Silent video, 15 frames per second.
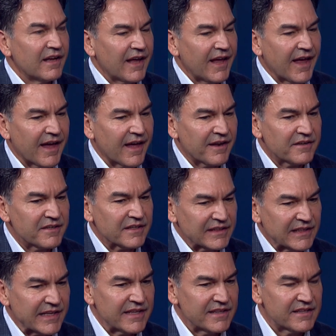and
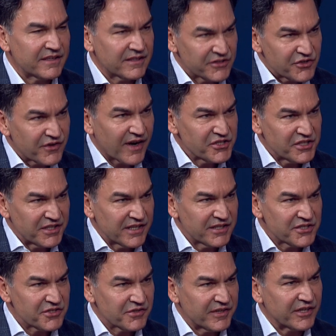lead the construction
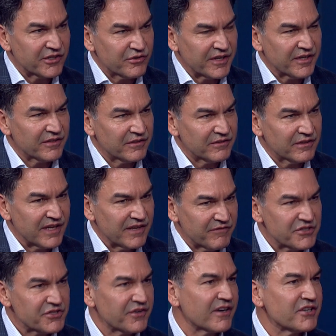industry and critical
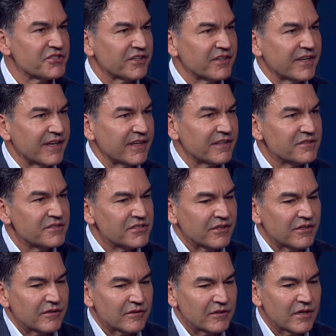infrastructure
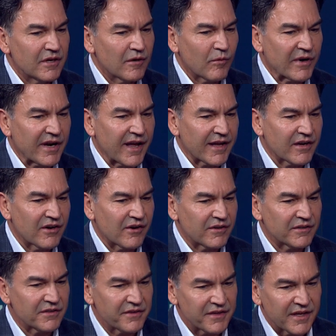into what I
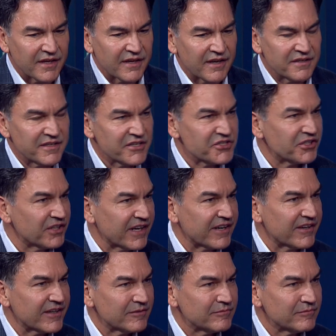call the digital era.